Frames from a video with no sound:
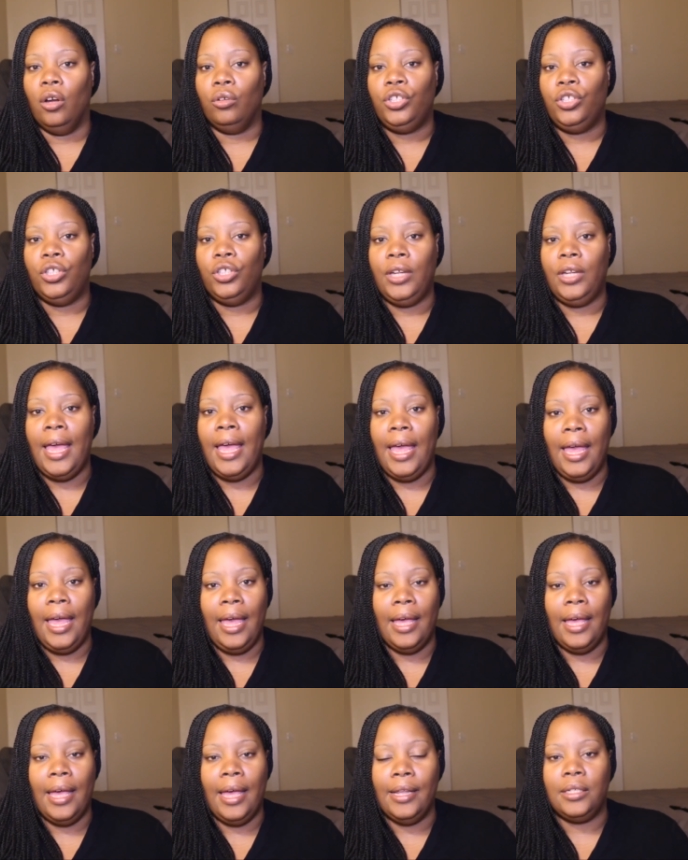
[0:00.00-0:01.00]
shook
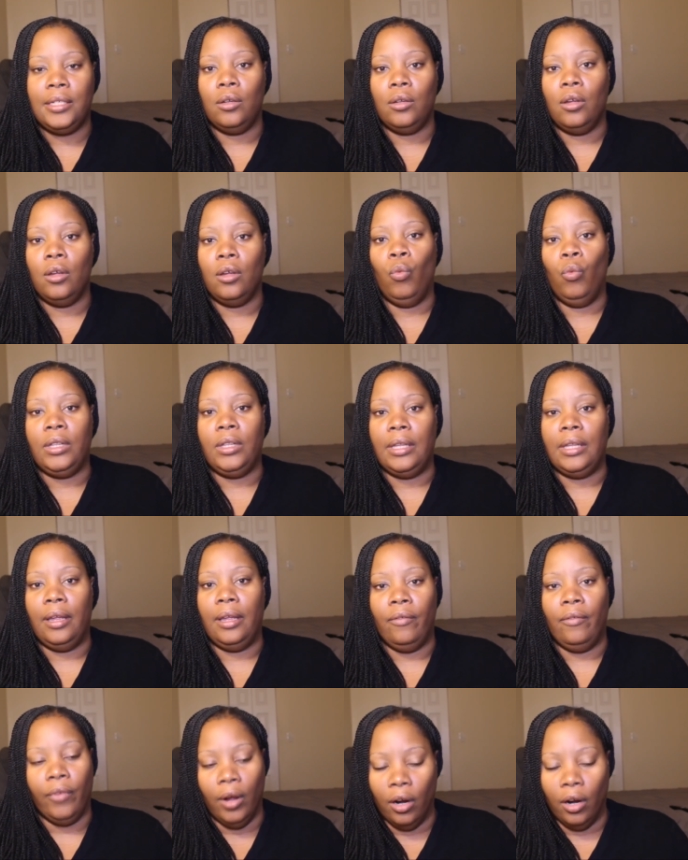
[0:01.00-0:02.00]
hands with the
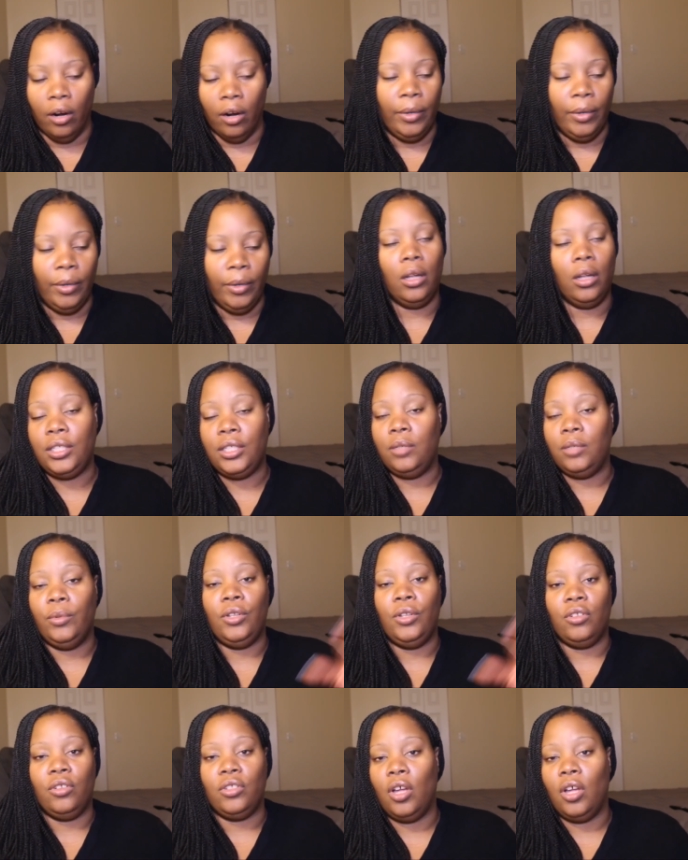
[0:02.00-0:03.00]
infirm and all. She went
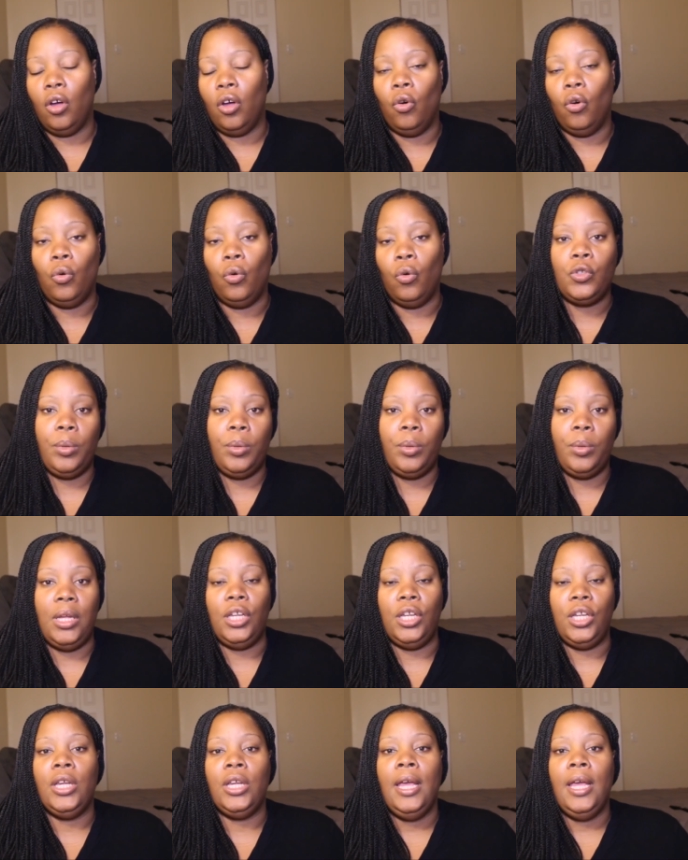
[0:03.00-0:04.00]
to this whole speech.